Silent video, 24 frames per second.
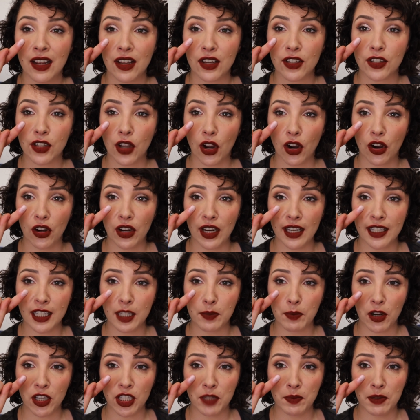So it's
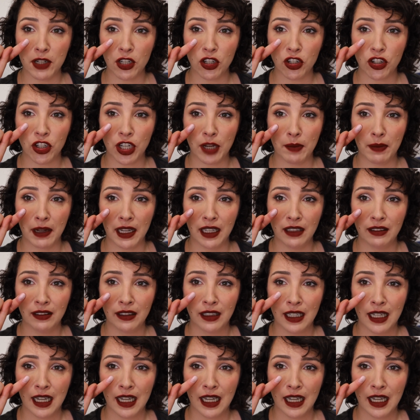supposed to be a shimmer,